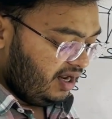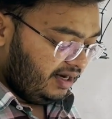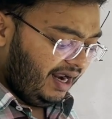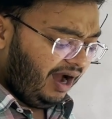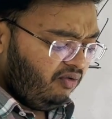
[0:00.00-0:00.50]

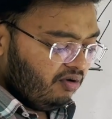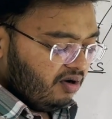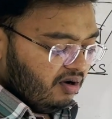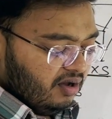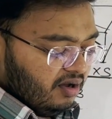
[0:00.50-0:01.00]
Now,
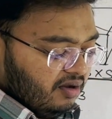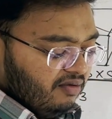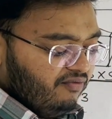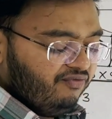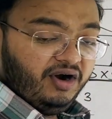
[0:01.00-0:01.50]

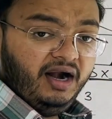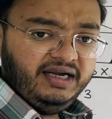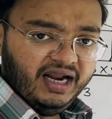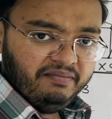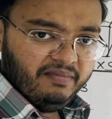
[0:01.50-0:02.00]

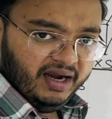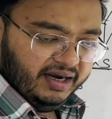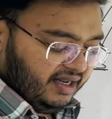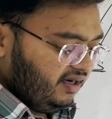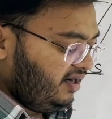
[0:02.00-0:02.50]
front and
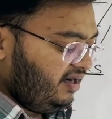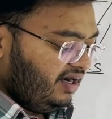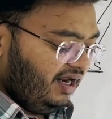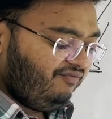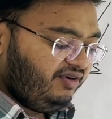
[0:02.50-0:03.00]
back
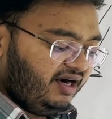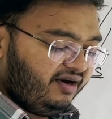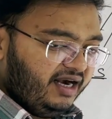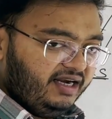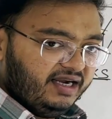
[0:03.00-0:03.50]
taken, left and
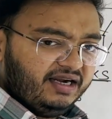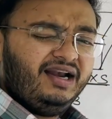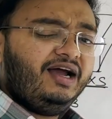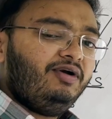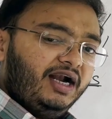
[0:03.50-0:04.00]
right taken.
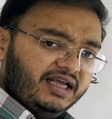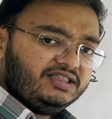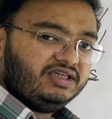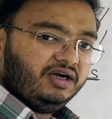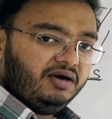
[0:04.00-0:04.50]
Now, let
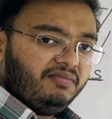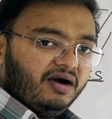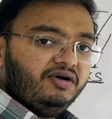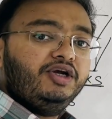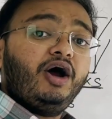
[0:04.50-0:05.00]
us talk
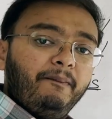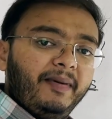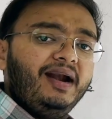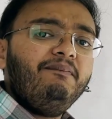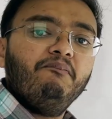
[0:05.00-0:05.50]
about top
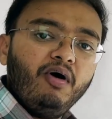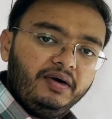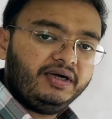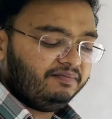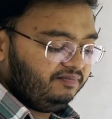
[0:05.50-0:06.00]
and
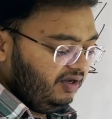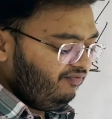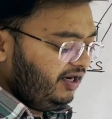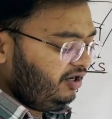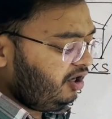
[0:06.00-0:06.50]
bottom.
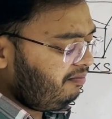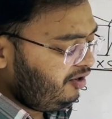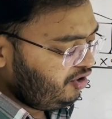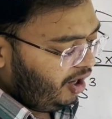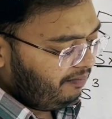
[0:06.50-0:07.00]
If I talk
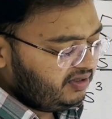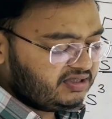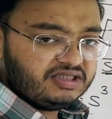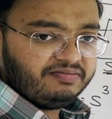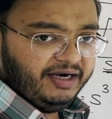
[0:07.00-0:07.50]
about top,
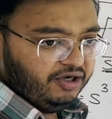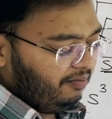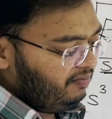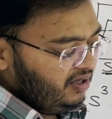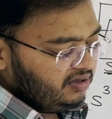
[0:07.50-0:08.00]
this is my
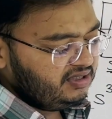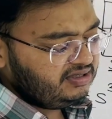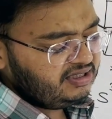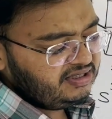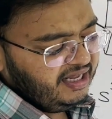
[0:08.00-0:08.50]
top.
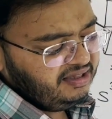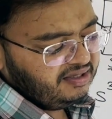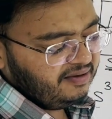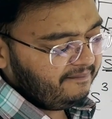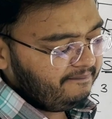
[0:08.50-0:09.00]
This is length.
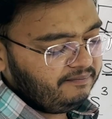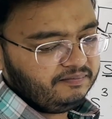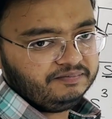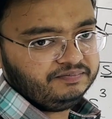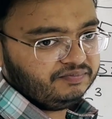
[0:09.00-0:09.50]

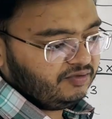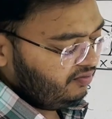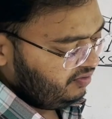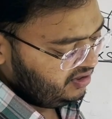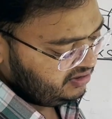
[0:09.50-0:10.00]

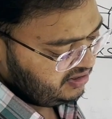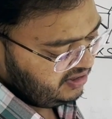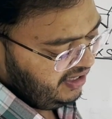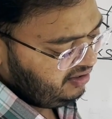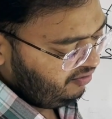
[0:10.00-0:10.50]
This is
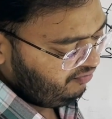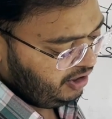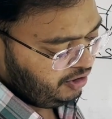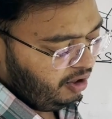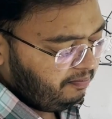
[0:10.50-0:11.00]
length of
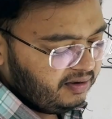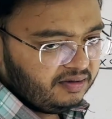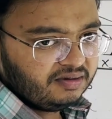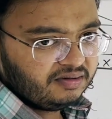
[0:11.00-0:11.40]
the top.